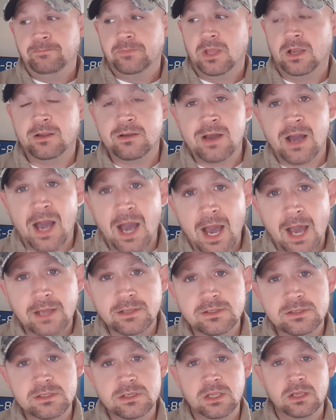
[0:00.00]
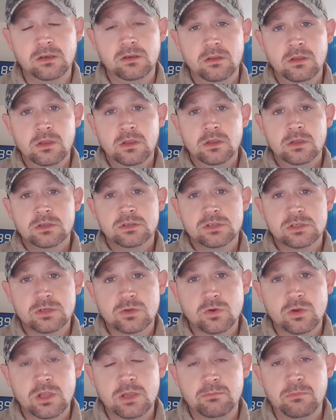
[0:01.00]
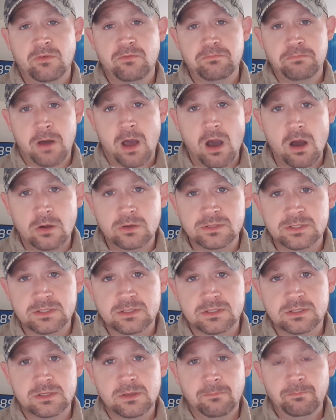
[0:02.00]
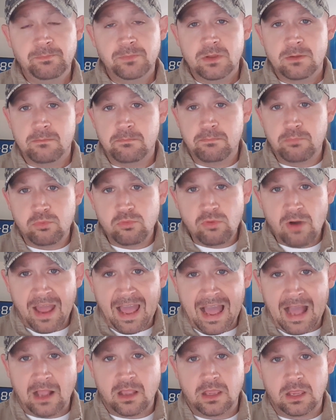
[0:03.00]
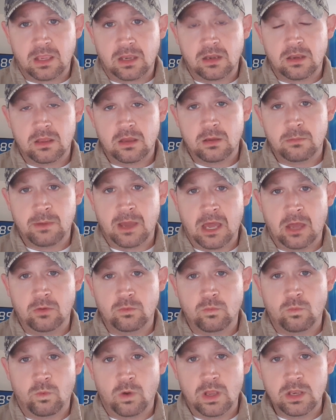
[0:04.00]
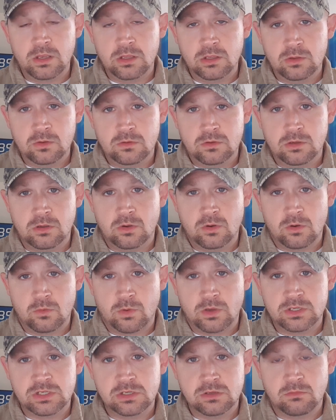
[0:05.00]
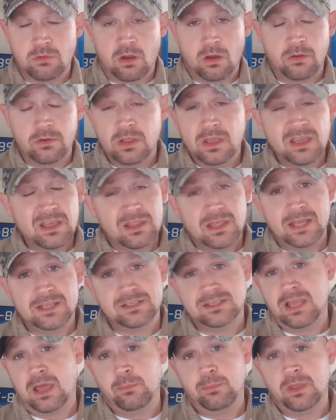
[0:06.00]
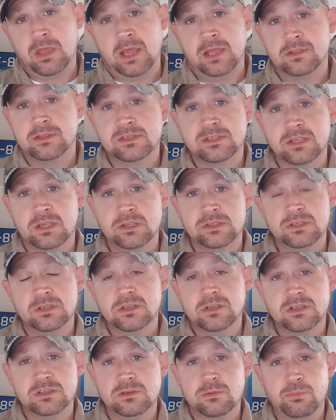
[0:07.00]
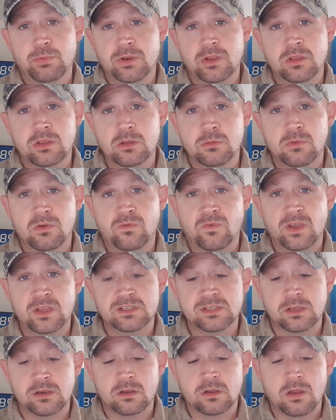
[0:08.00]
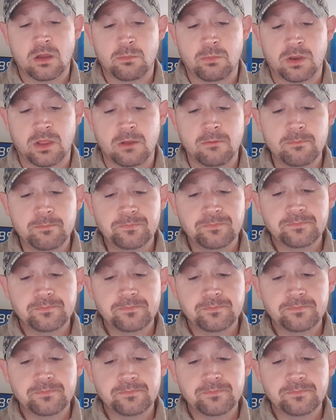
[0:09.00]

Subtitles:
A constant stream of posts bragging about what you do and what you own, that's not behind the scenes, and it doesn't put a human face on your company.